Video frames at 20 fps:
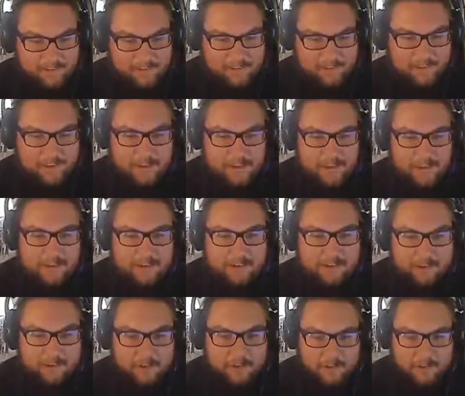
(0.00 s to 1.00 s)
Yeah,
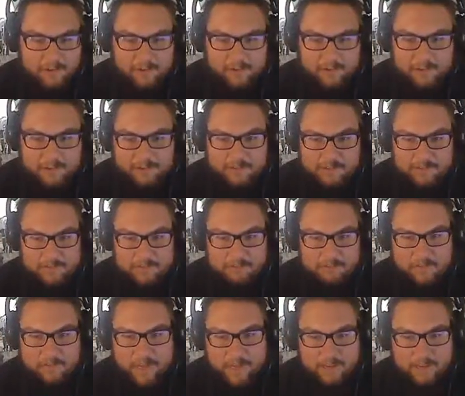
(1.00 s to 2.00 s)
or
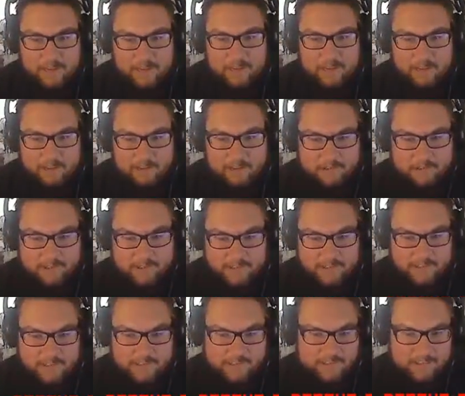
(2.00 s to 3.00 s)
paid closer
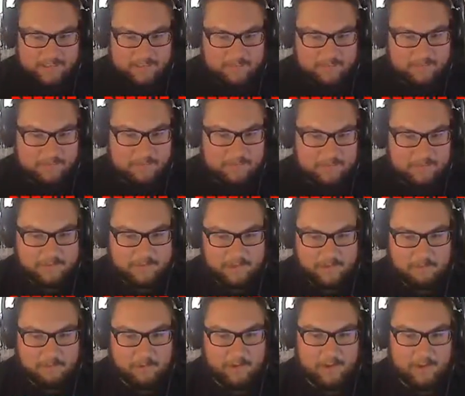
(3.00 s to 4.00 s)
attention,
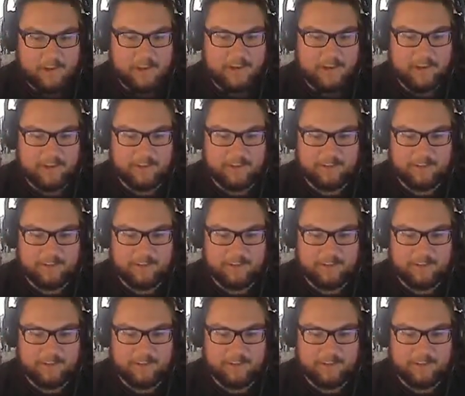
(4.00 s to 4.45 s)
took more care.